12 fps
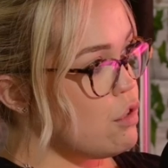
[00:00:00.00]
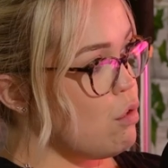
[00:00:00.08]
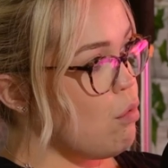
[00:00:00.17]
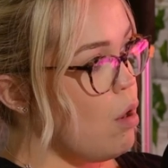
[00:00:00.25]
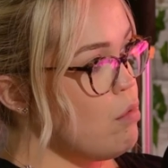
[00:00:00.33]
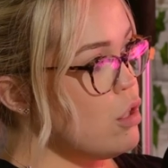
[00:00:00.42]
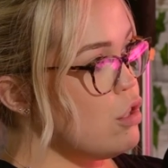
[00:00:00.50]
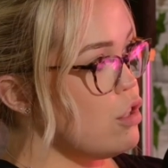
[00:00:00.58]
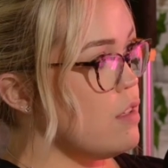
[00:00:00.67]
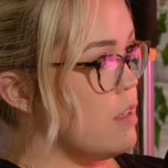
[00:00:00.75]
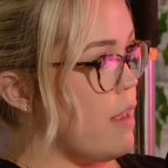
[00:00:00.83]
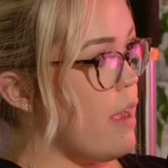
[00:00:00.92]
so what would
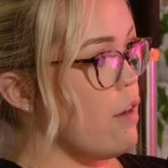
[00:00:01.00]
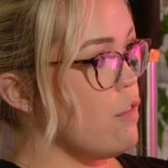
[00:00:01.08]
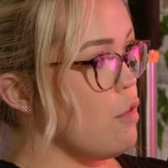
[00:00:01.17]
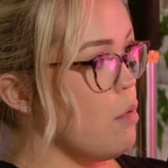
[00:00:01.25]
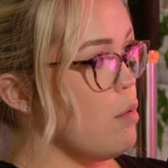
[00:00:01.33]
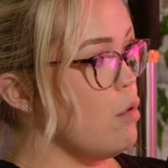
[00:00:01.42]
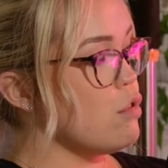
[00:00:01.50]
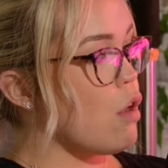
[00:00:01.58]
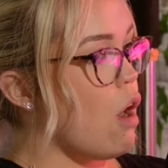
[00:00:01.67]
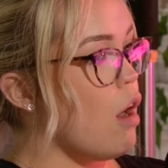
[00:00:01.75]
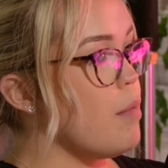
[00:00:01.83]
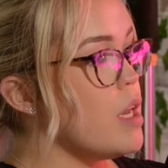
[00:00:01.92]
you say are some of the most
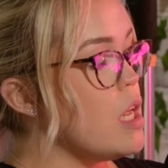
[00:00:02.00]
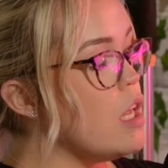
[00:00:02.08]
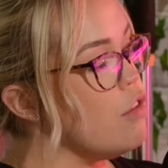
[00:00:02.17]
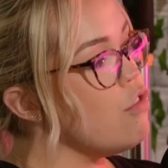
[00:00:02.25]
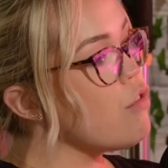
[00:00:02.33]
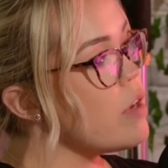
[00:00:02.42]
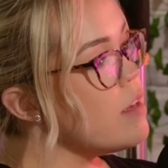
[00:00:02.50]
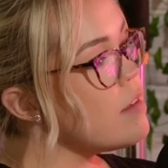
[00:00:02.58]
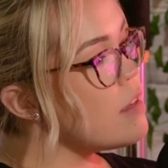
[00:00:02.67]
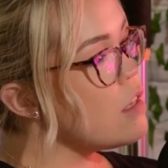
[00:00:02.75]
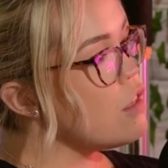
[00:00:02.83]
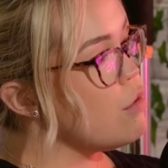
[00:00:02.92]
common
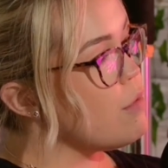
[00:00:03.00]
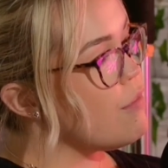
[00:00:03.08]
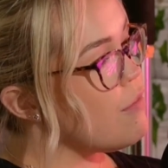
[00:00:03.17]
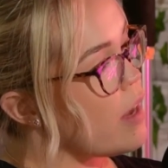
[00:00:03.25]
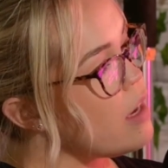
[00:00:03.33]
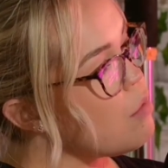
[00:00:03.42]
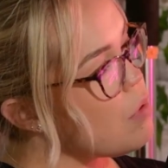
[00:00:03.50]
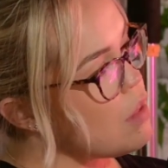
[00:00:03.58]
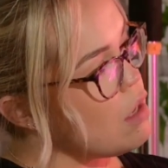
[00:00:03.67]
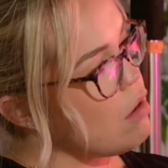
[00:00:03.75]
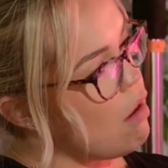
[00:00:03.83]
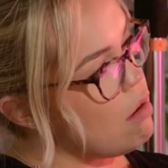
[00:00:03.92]
injuries that you would find
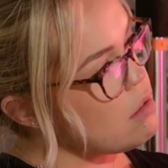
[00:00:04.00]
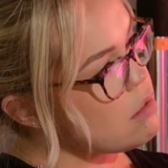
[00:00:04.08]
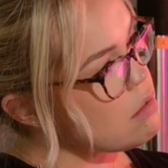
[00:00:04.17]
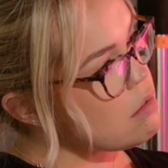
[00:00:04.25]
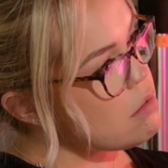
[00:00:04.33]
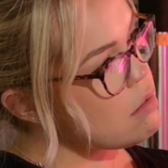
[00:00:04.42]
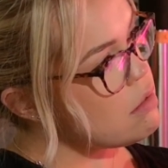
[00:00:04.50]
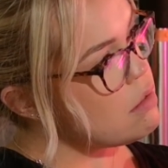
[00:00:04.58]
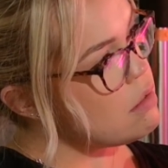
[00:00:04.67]
within dogs?